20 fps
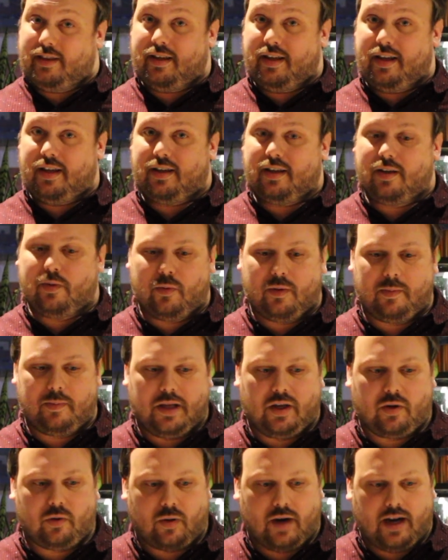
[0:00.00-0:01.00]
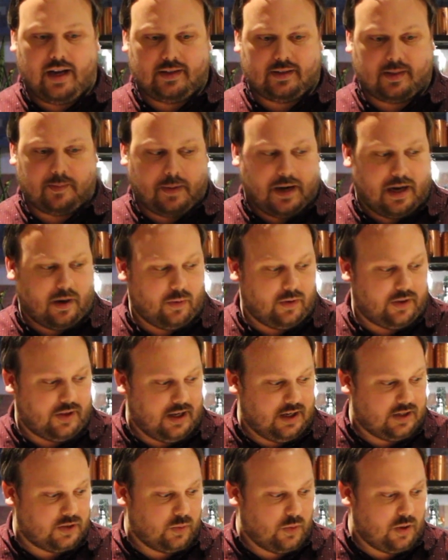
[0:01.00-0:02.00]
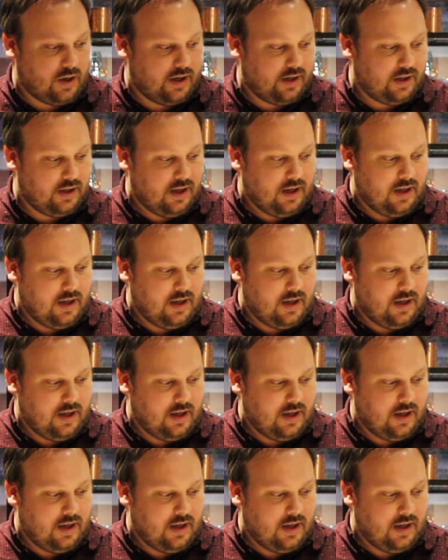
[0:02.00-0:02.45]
think would be great to pair with each one,